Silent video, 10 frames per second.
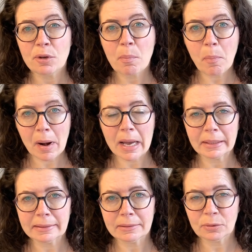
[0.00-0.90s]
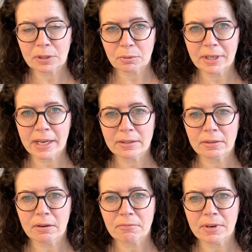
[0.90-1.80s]
you plan to create
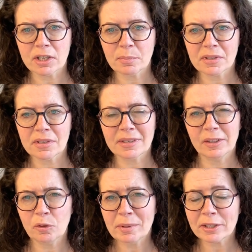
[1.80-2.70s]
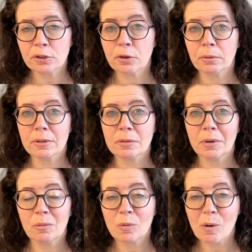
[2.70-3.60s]
a French business and you're a bit curious
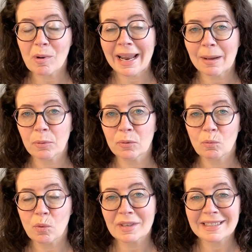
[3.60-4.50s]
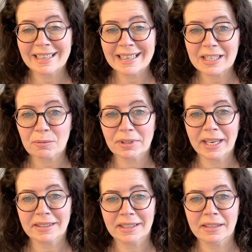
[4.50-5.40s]
about what will happen once it is
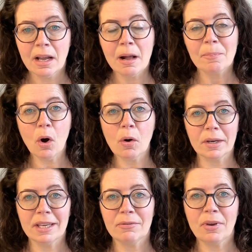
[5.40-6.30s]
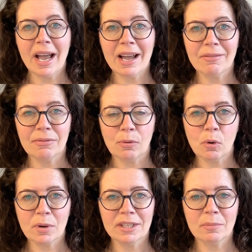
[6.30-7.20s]
created, or if you have
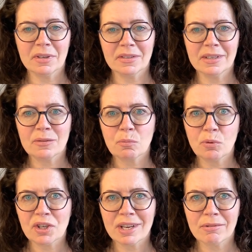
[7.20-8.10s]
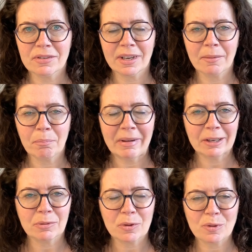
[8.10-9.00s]
already a business, whichever type,
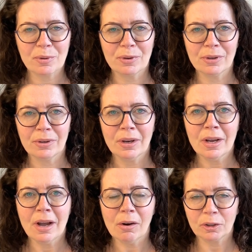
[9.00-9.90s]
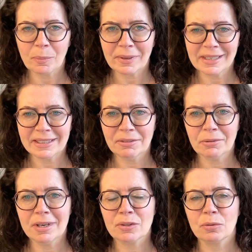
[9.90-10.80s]
micro-entrepreneur, entreprise
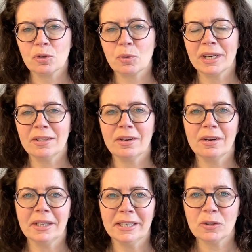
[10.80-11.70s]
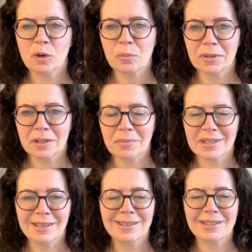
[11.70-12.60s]
individuelle, sole trader, incorporated
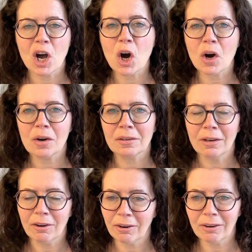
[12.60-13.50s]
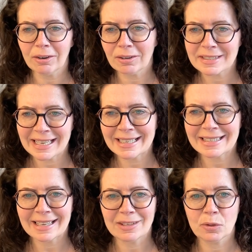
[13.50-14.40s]
business, SAL,
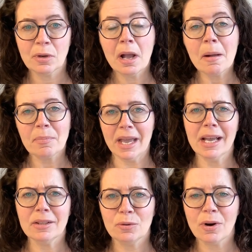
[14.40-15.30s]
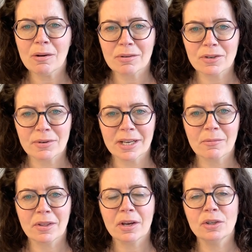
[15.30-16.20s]
URSSAF, SASU, and you are wondering
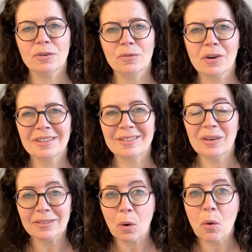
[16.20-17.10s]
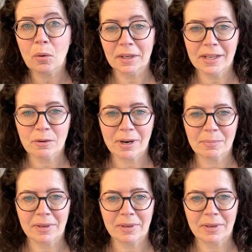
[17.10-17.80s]
whether you've got it all in the right